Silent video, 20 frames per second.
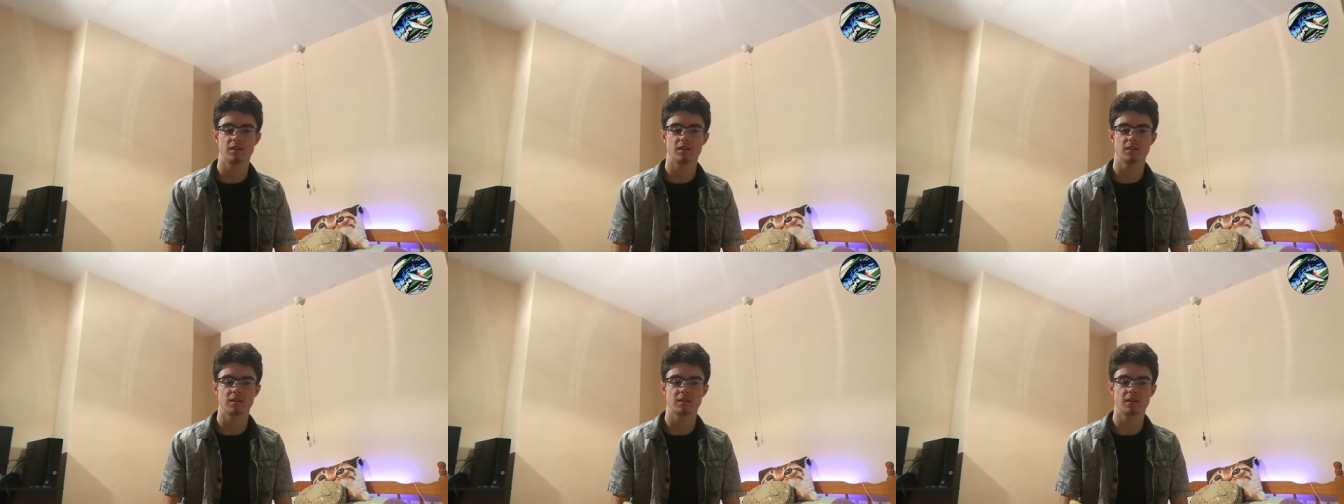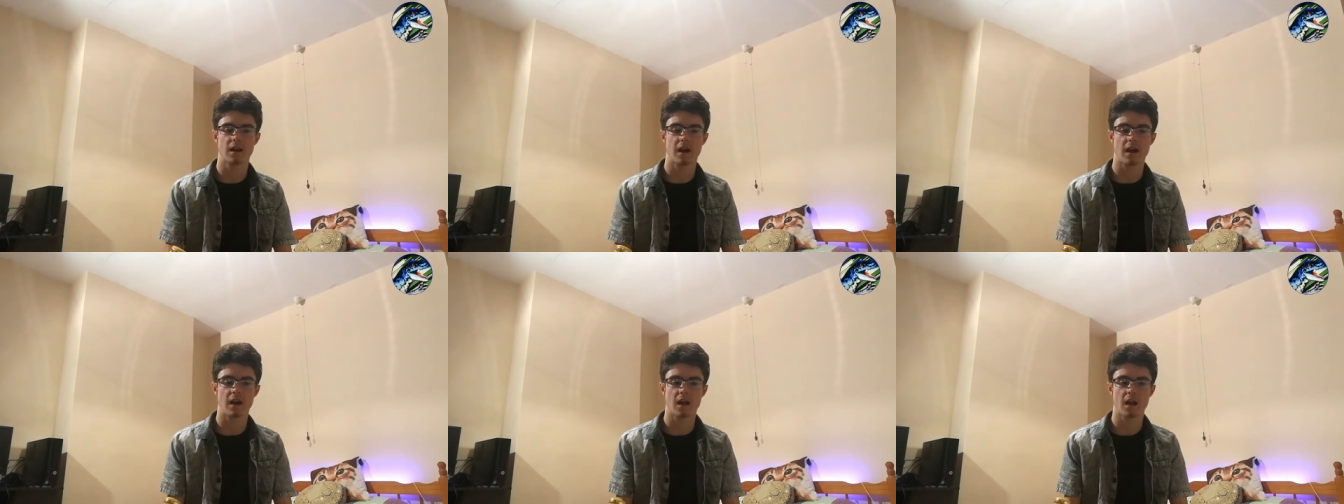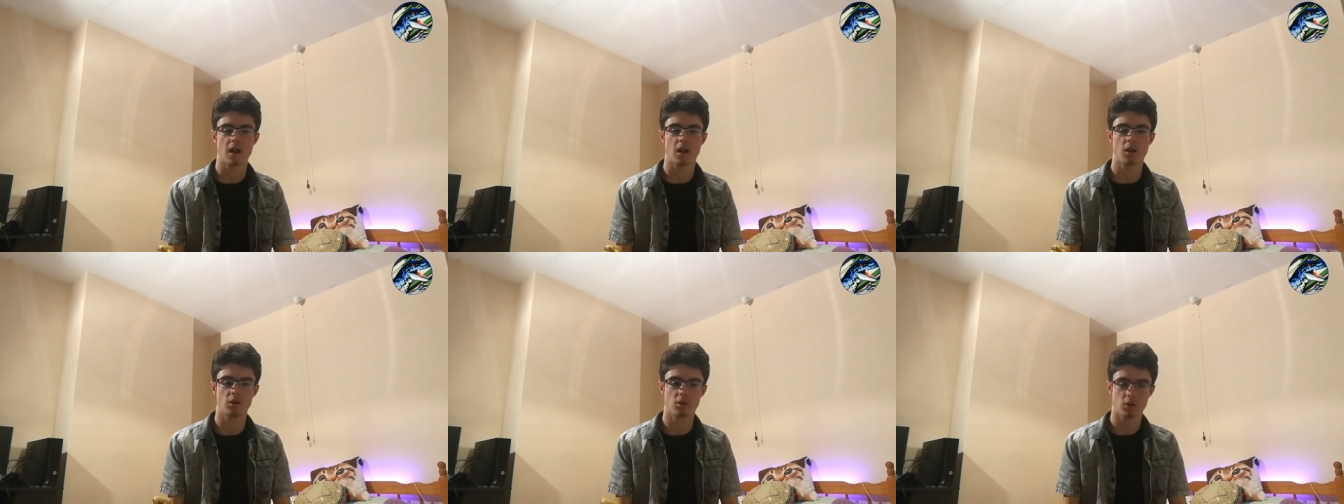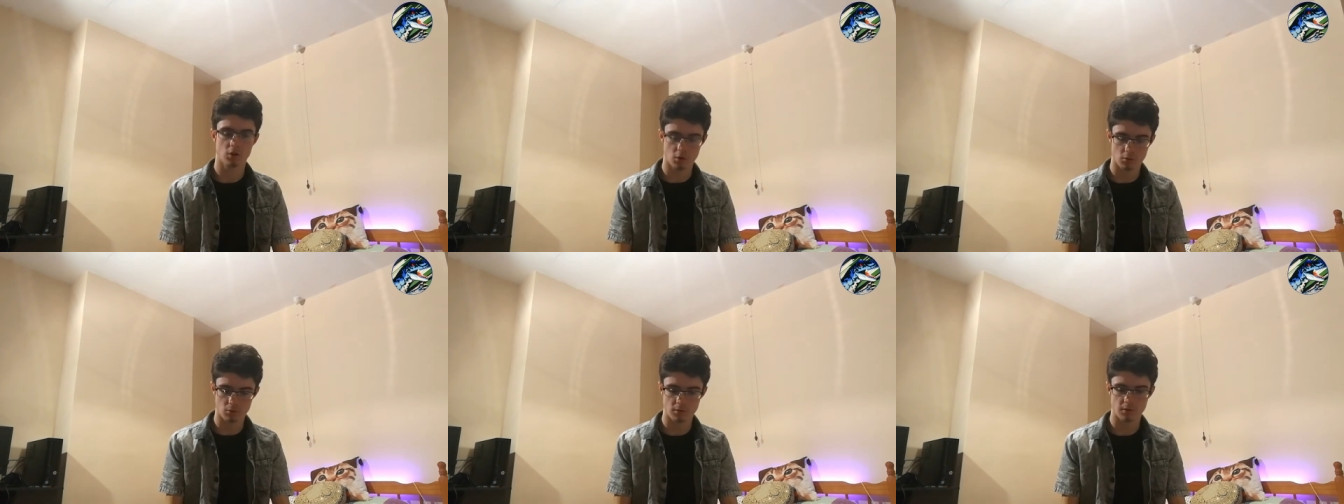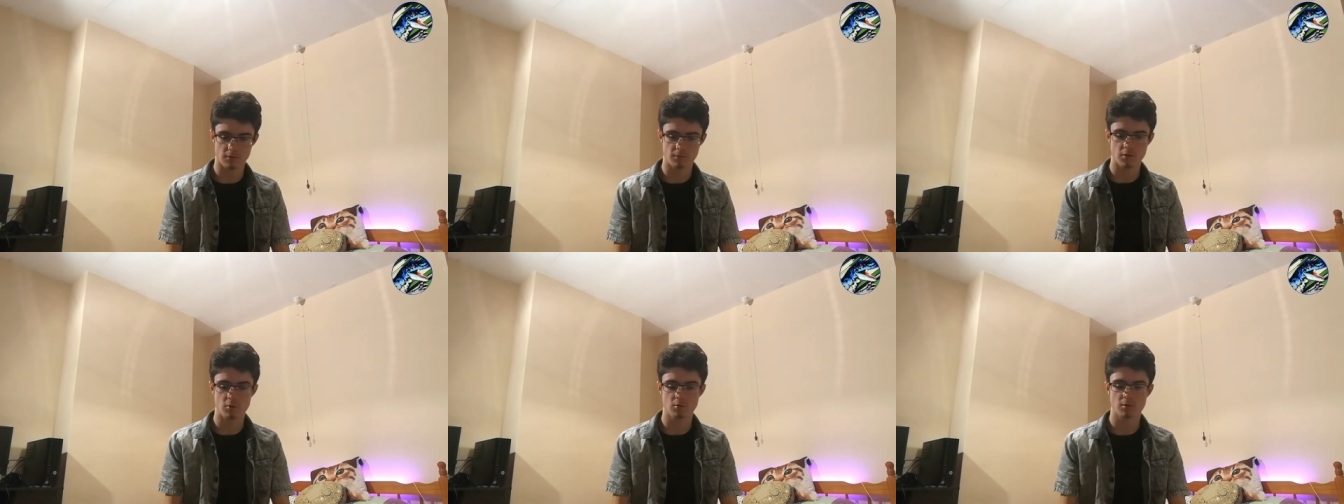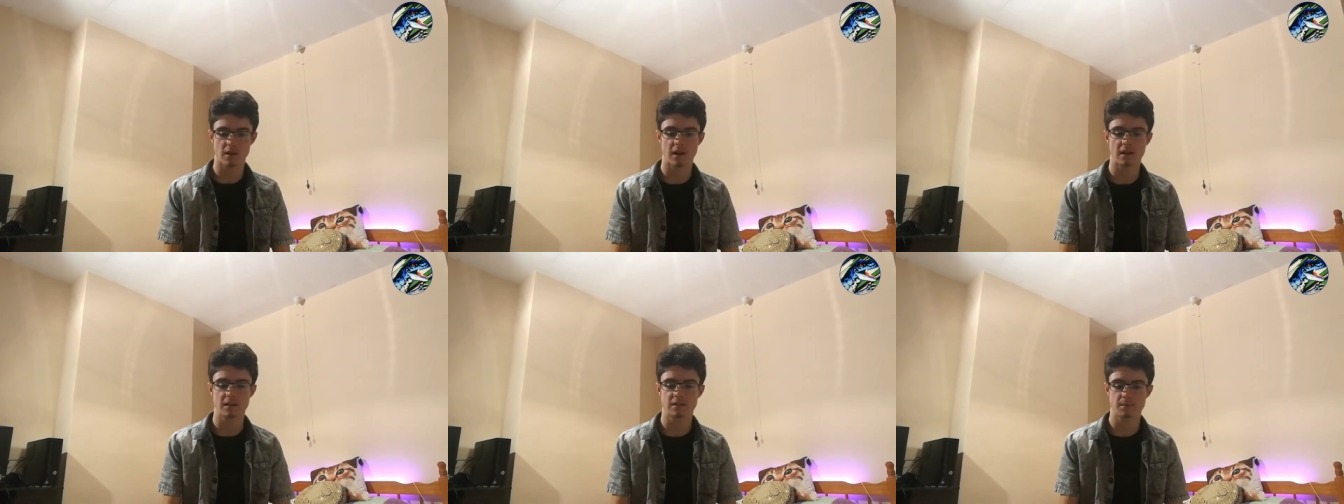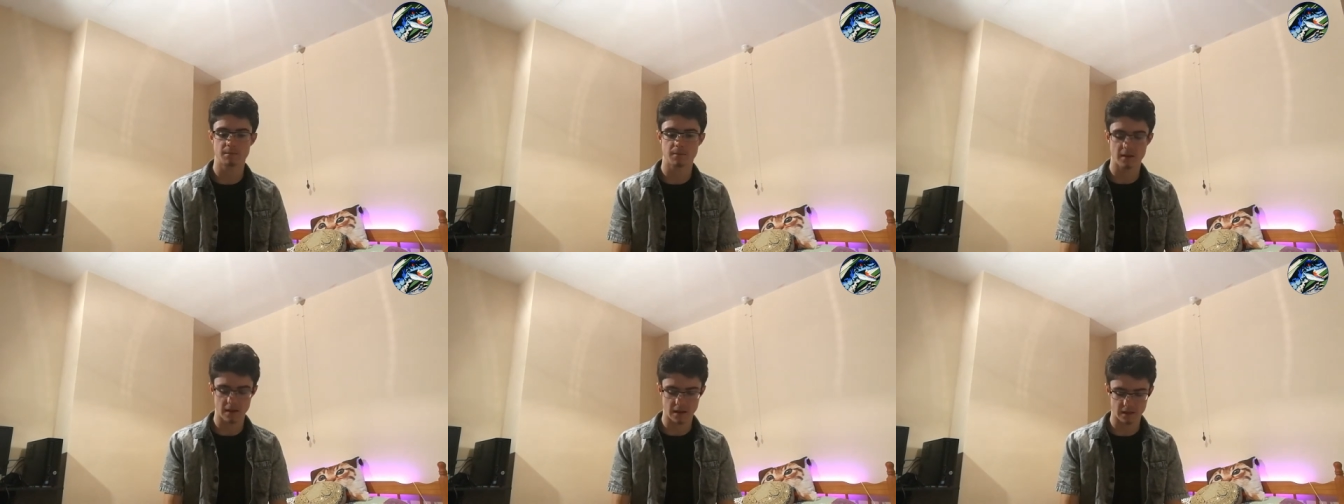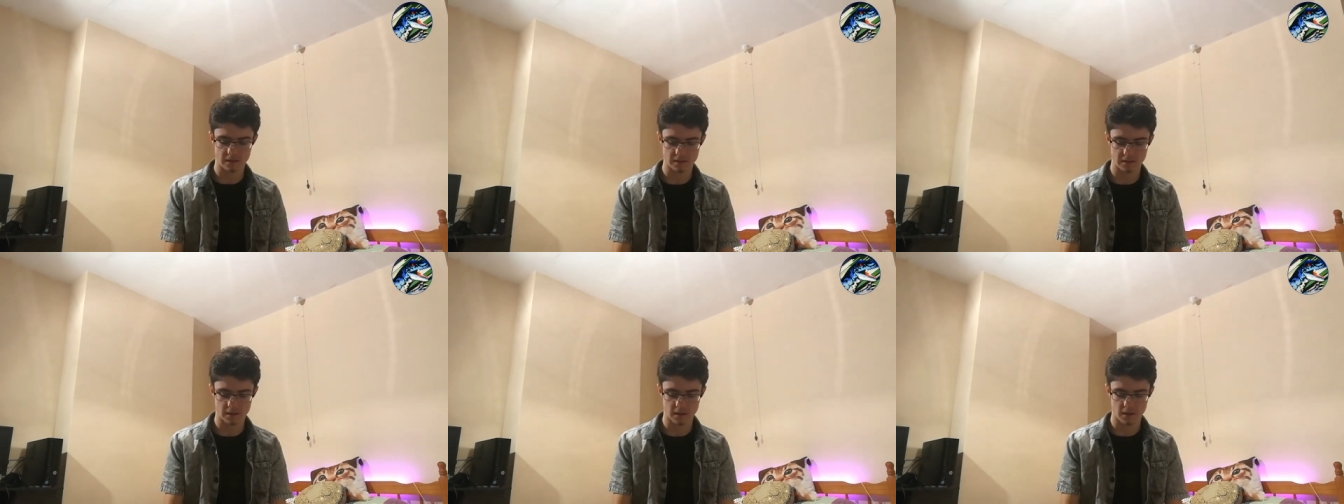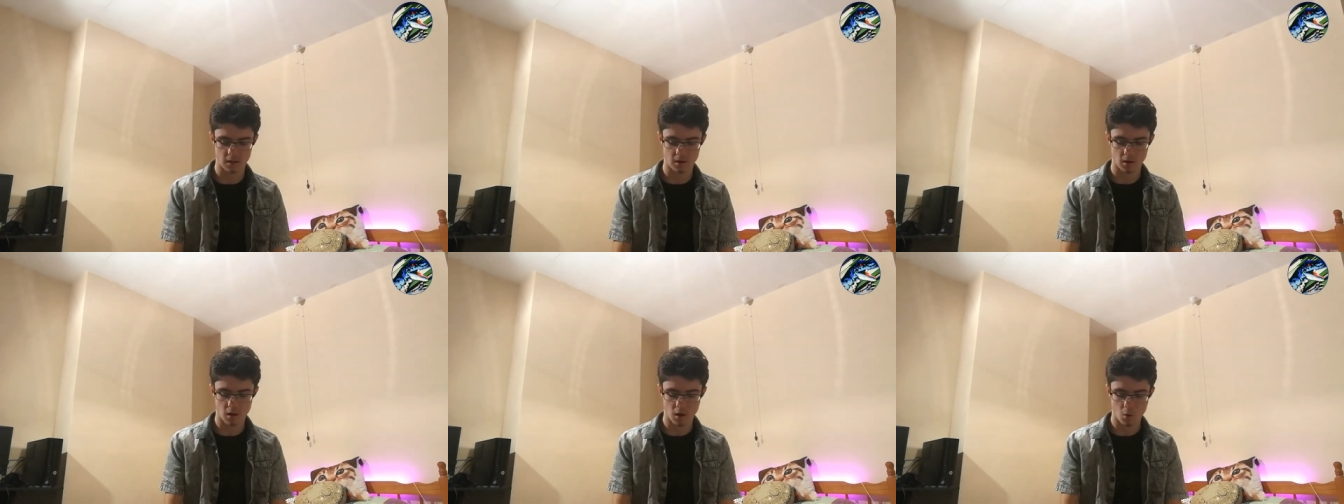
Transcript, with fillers: that a load of you guys have been asking